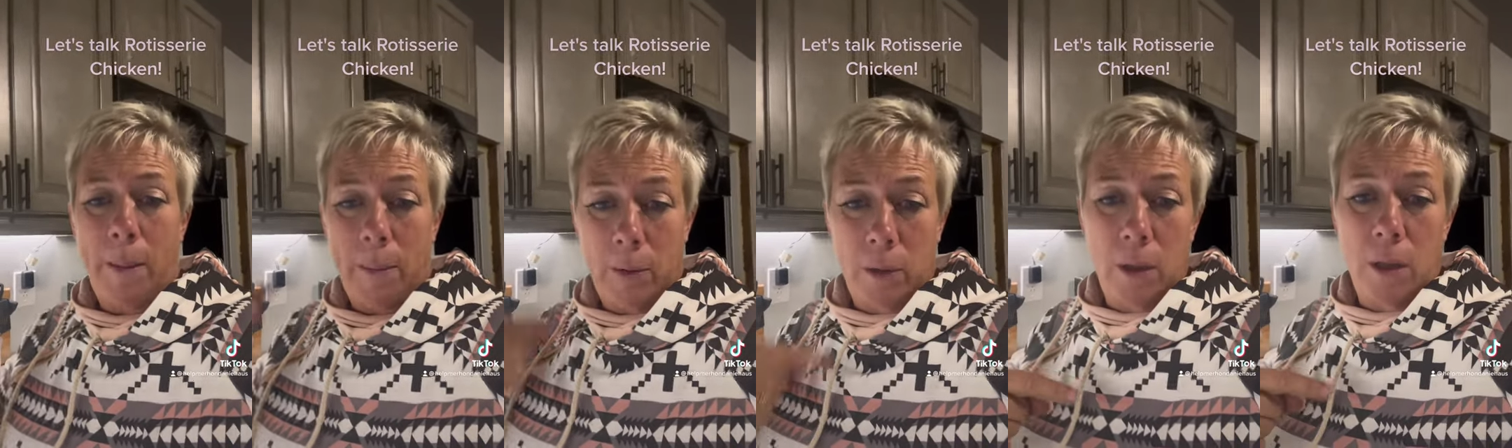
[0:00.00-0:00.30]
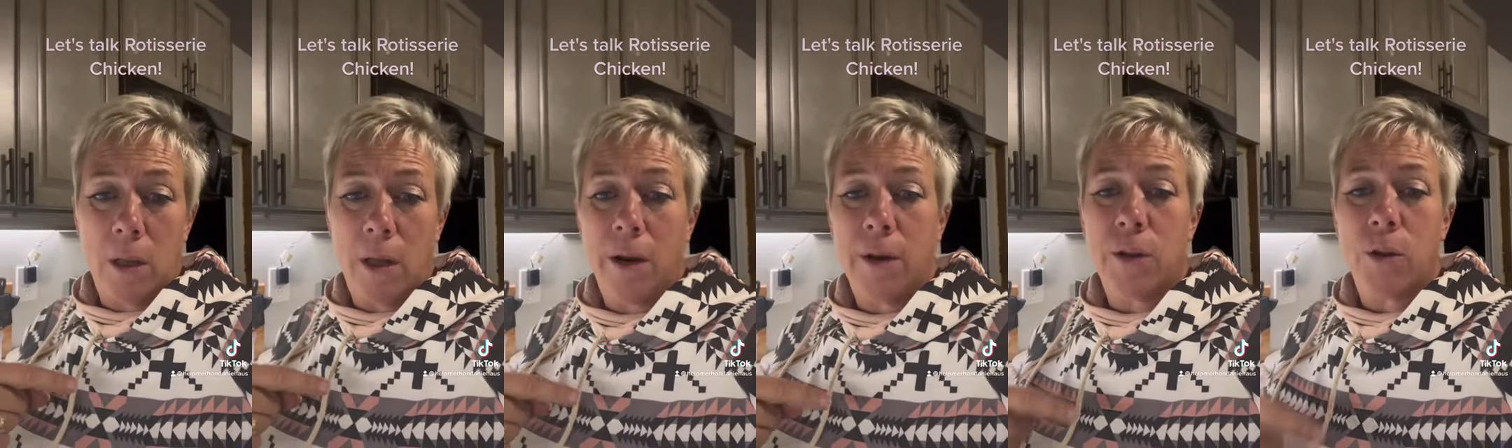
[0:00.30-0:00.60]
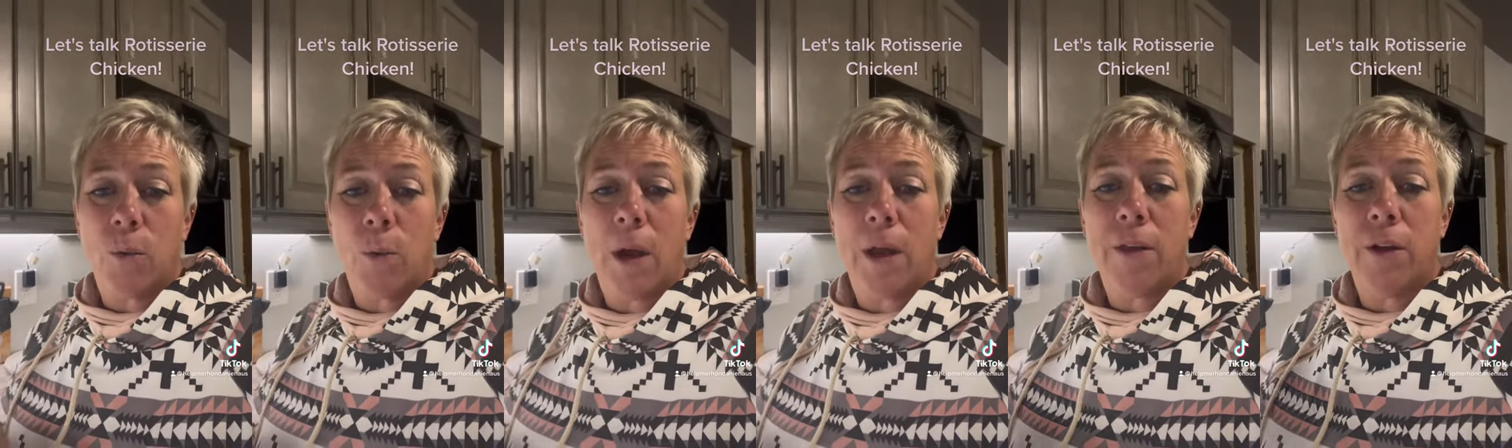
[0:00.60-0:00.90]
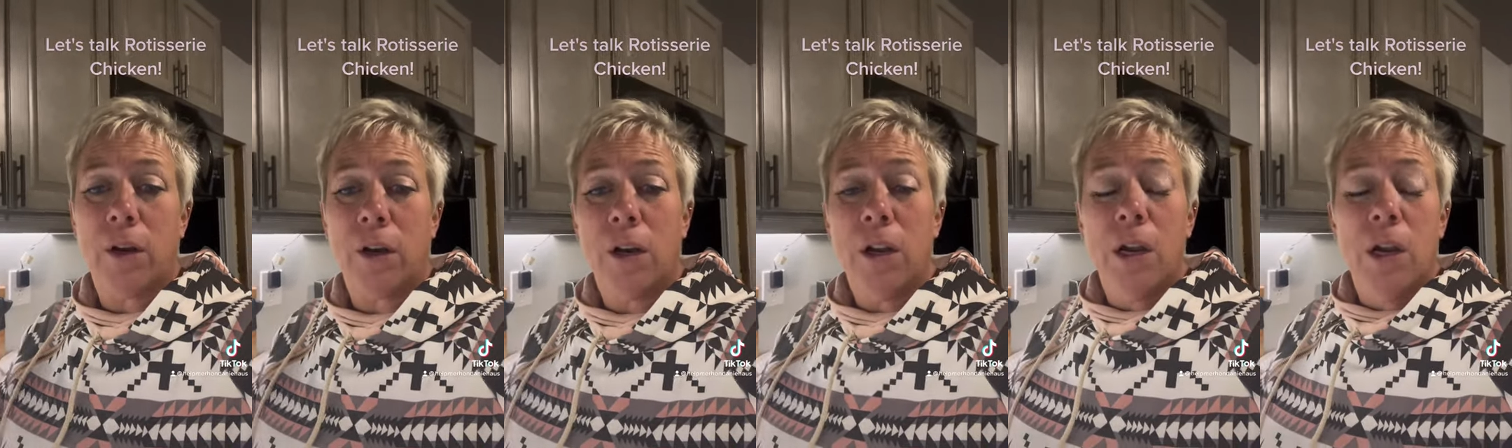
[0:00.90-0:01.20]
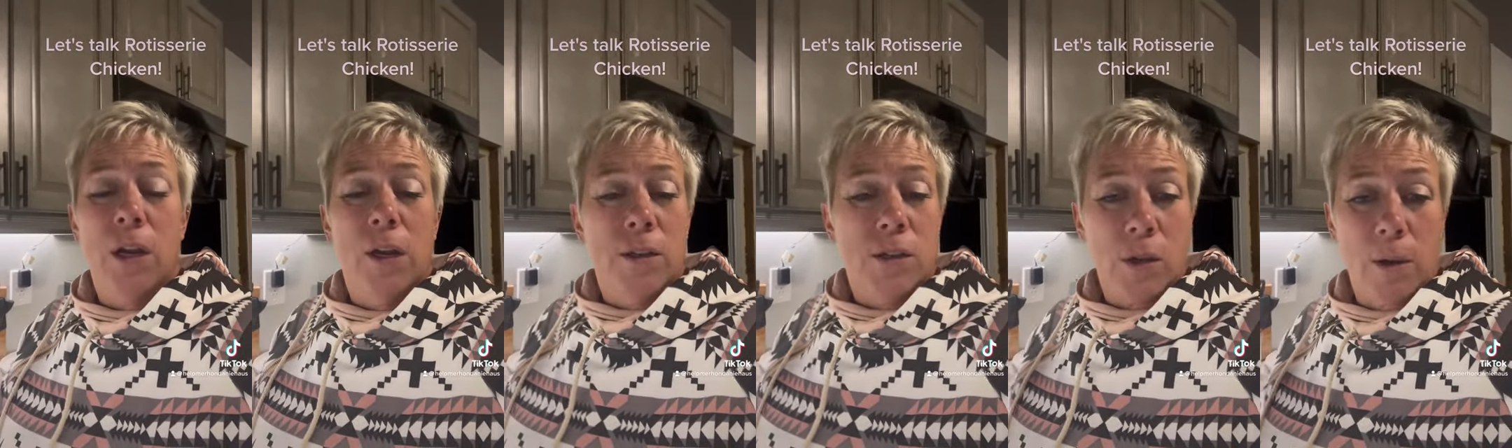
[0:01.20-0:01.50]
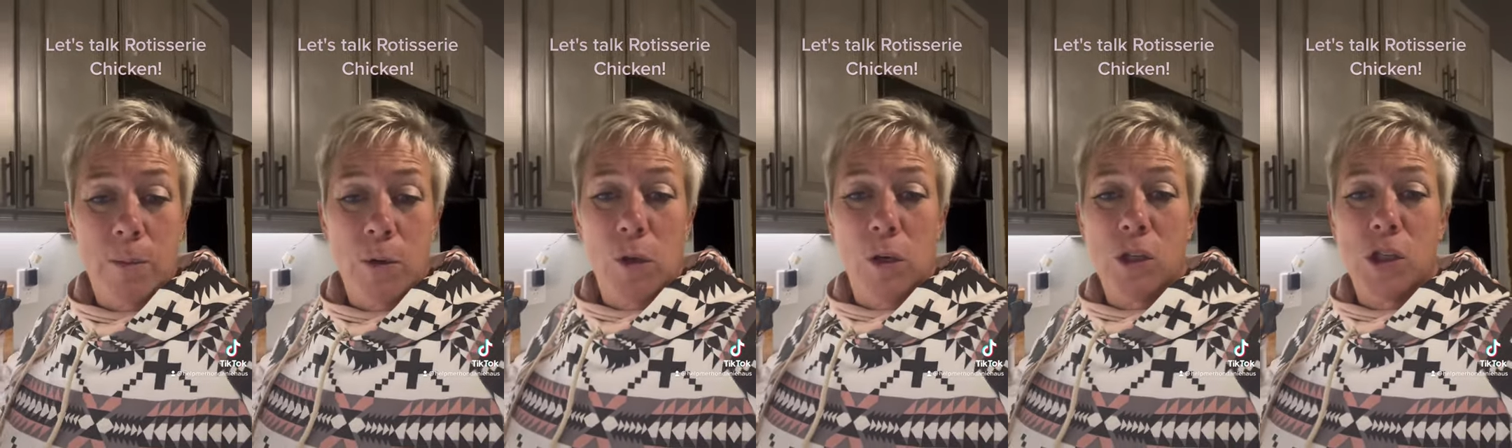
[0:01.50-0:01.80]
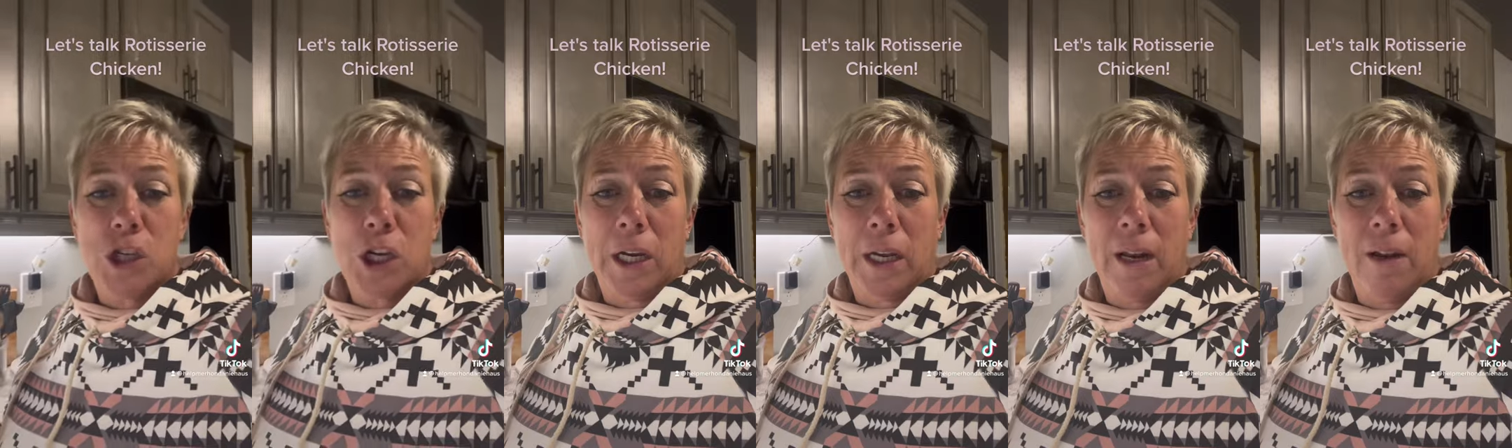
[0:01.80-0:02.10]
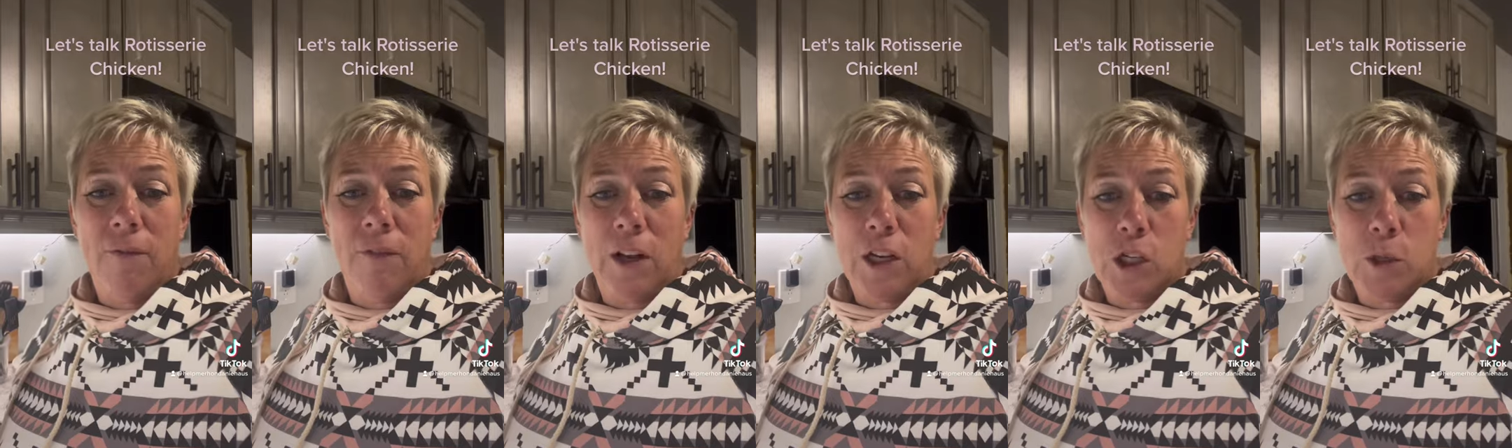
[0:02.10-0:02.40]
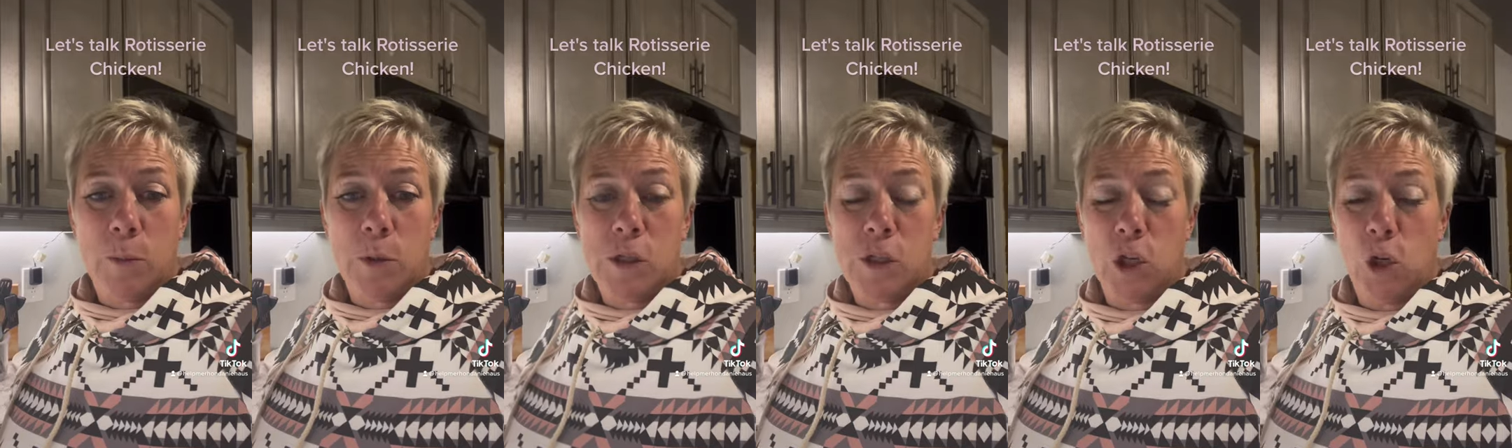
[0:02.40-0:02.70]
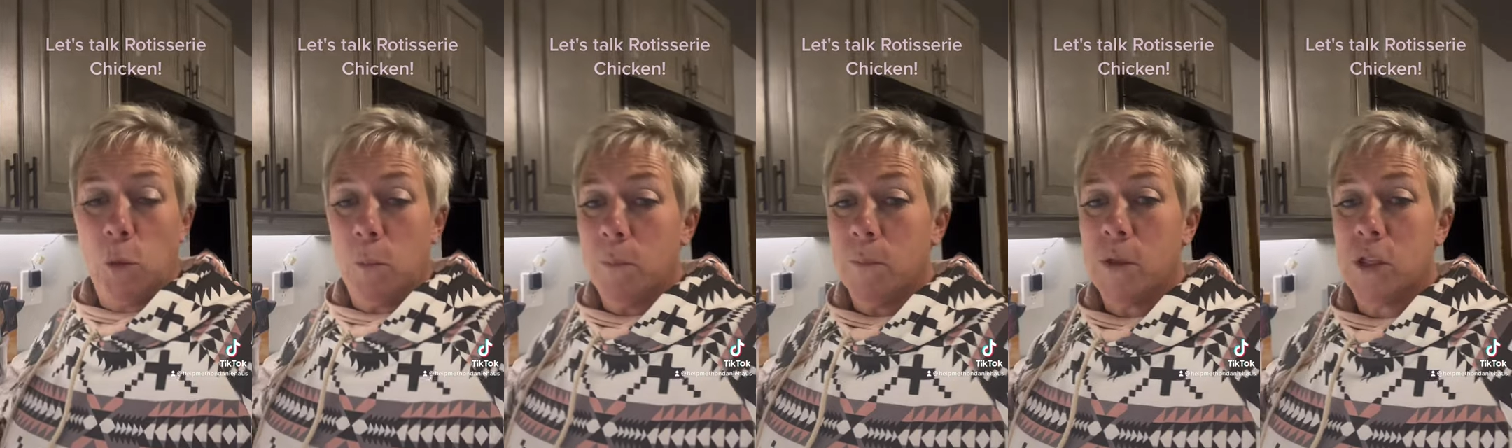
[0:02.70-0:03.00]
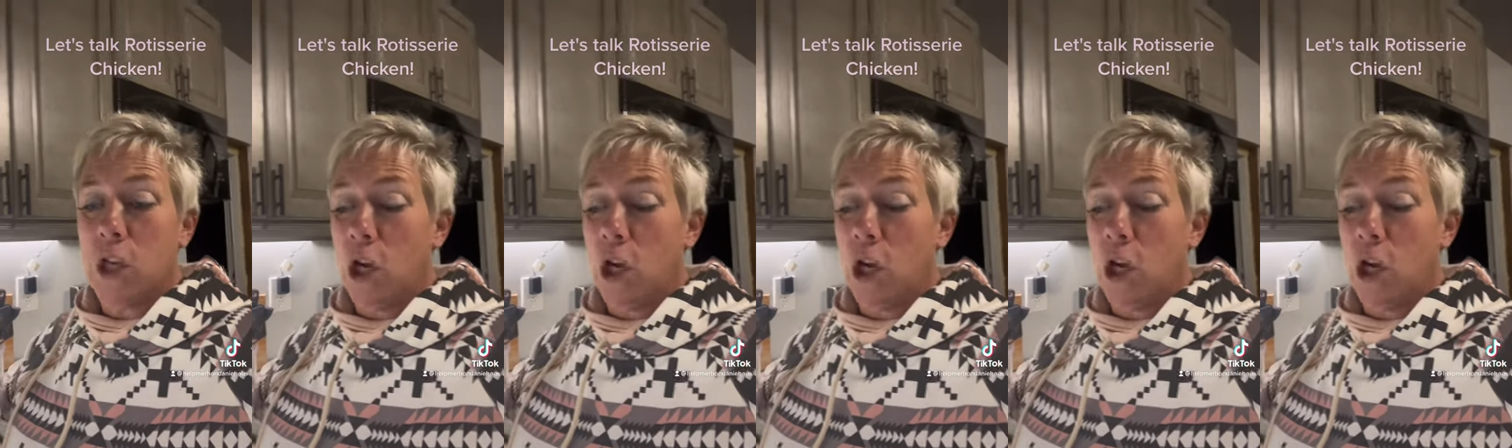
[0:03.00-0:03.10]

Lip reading: I'm a little under the weather, so I'm doing chicken and vegetable soup.